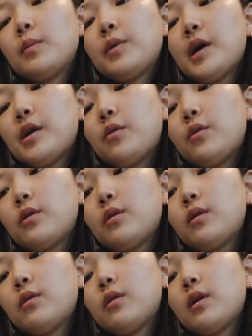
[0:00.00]
But I
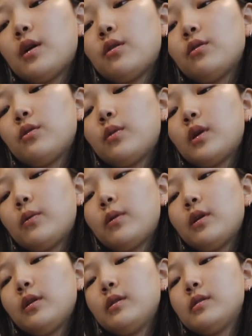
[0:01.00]
don't know what I want
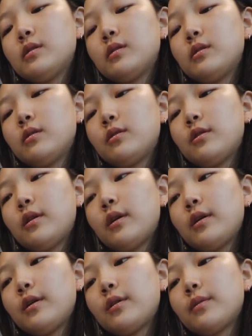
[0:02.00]
to listen to
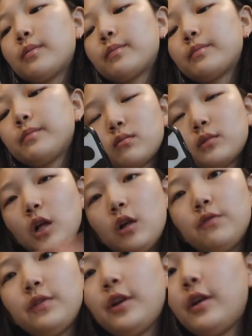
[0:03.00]
today. I'll
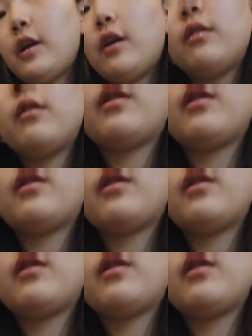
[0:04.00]
figure it out.